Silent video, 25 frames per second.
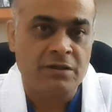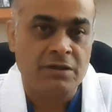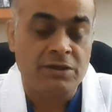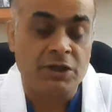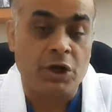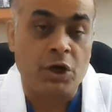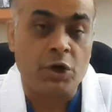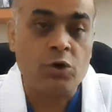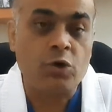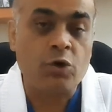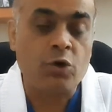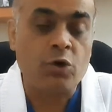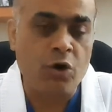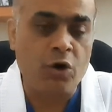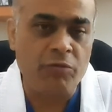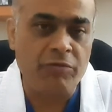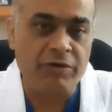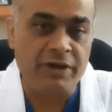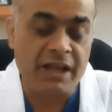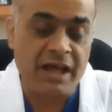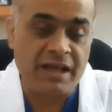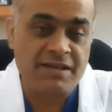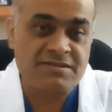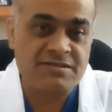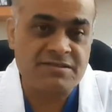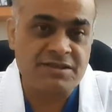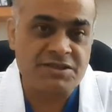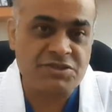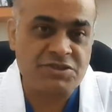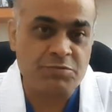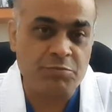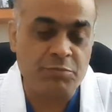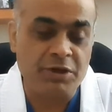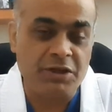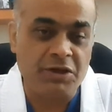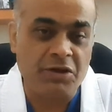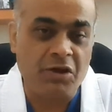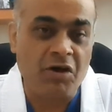Now, COVID as such
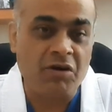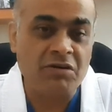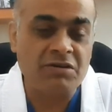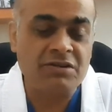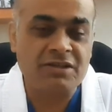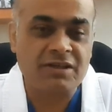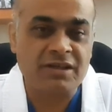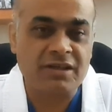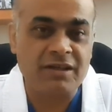may not